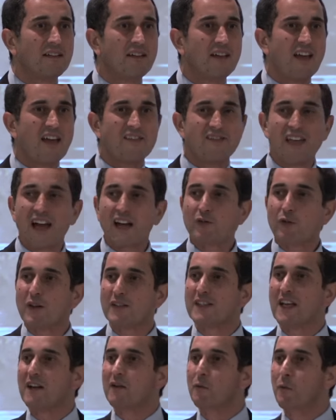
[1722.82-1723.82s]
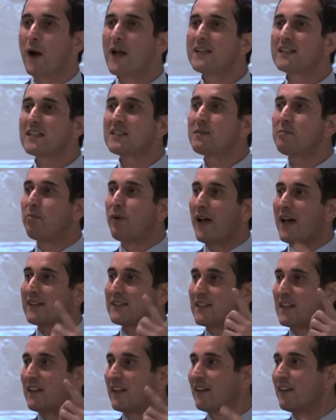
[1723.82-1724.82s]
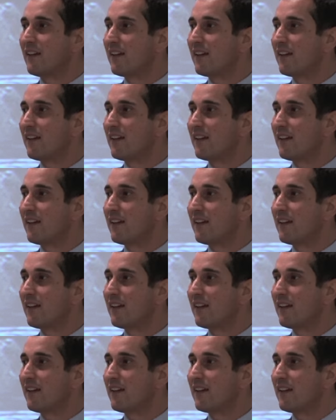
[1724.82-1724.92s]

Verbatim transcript: And that was the greatest blessing